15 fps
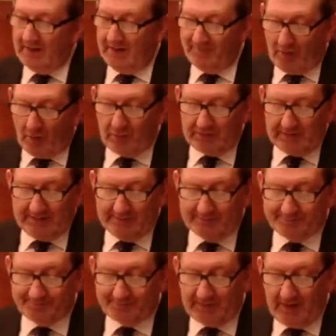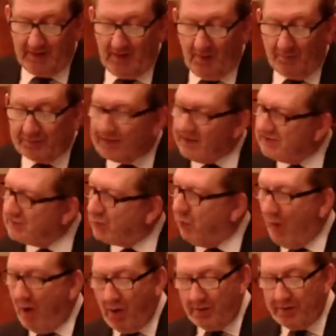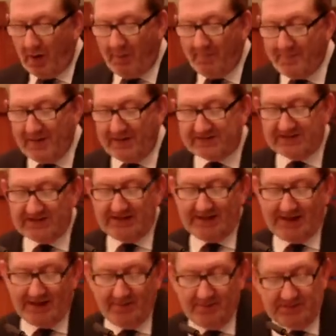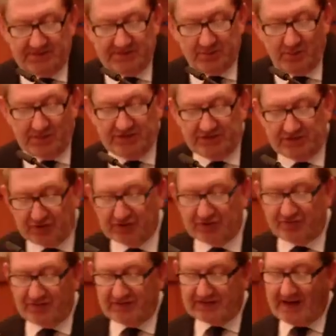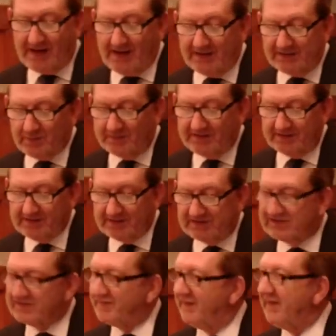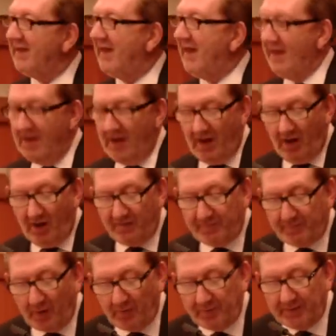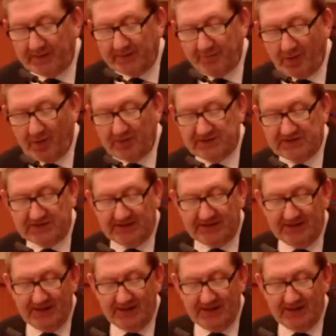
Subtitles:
if only. But there is one missing element which does reside within the sphere of public policy.